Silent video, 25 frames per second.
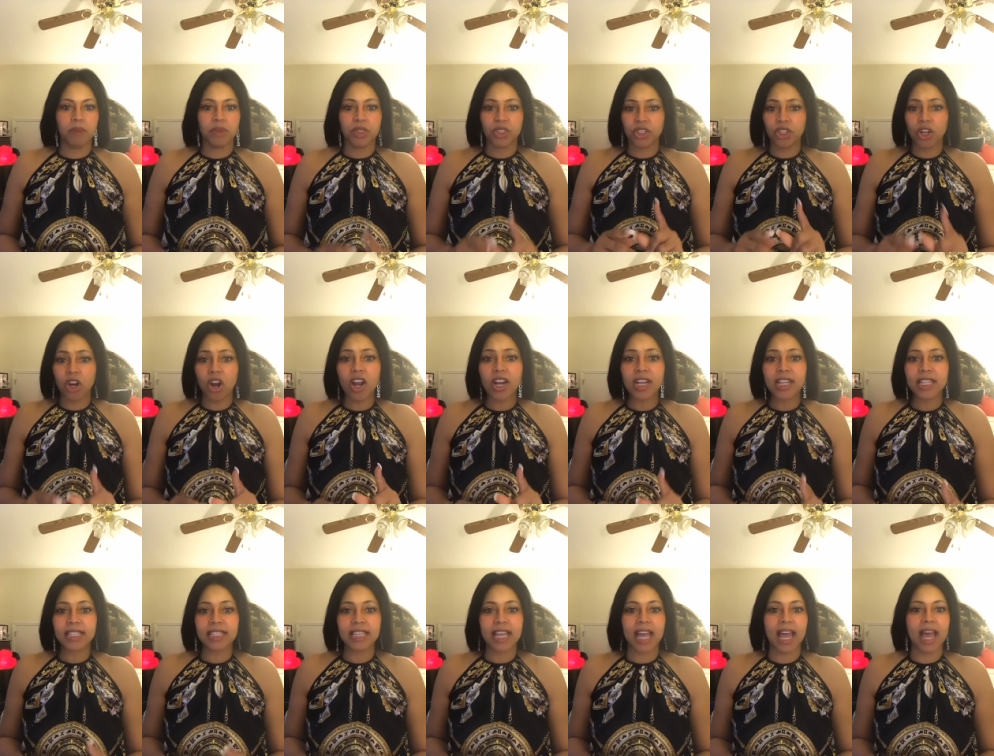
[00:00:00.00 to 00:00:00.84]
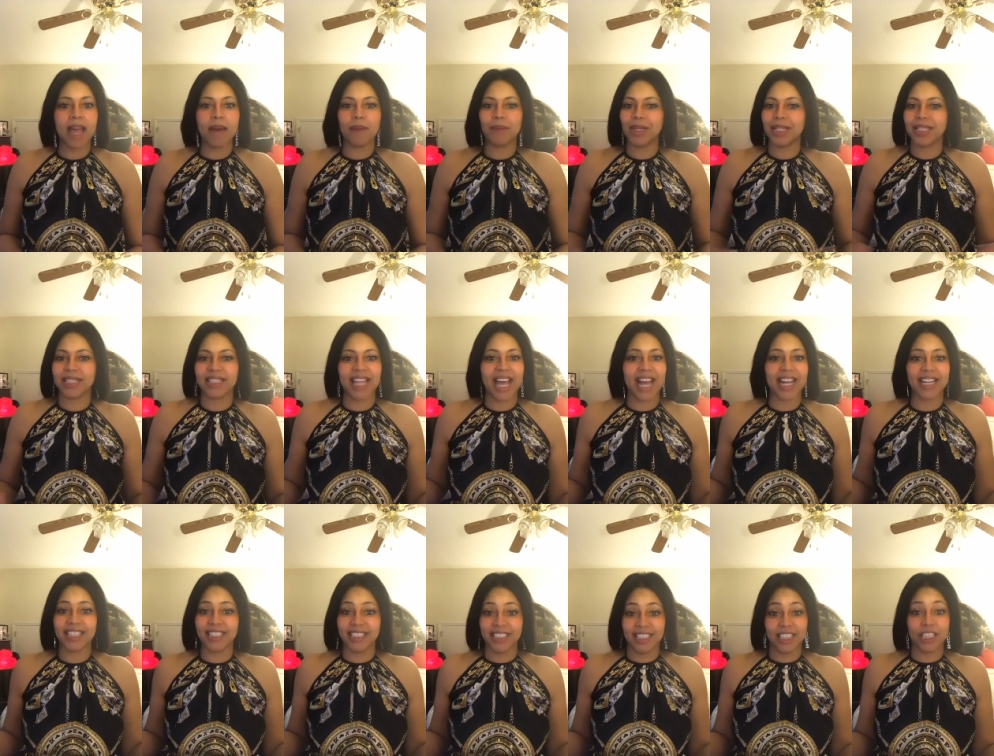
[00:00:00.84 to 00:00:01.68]
Majority of time it's
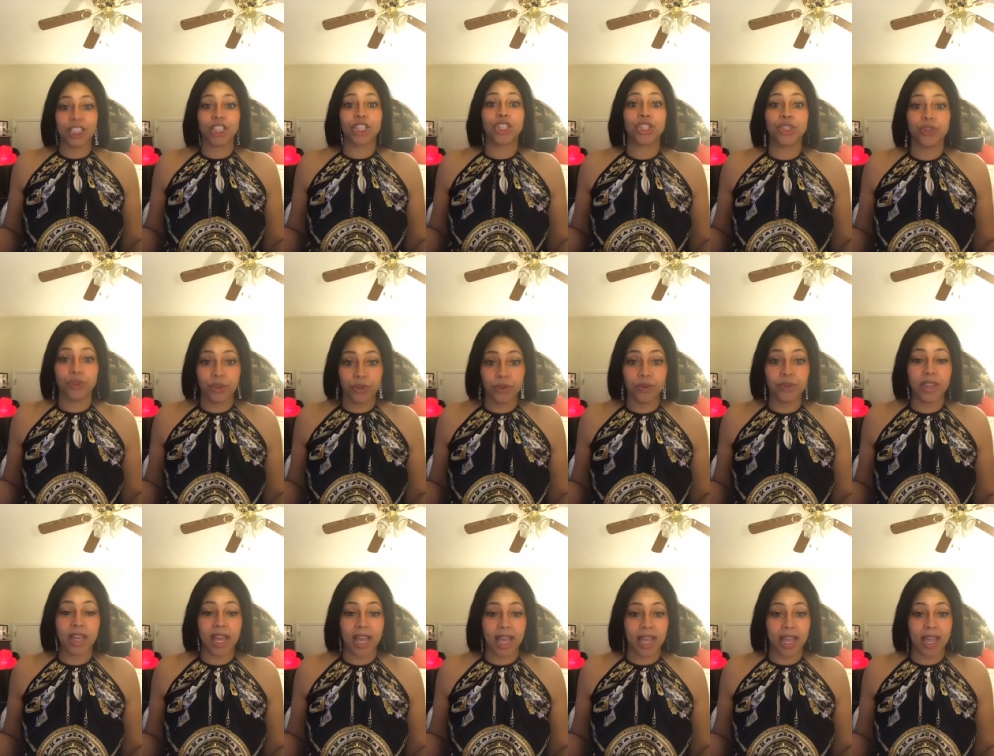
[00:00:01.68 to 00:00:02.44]
not good to do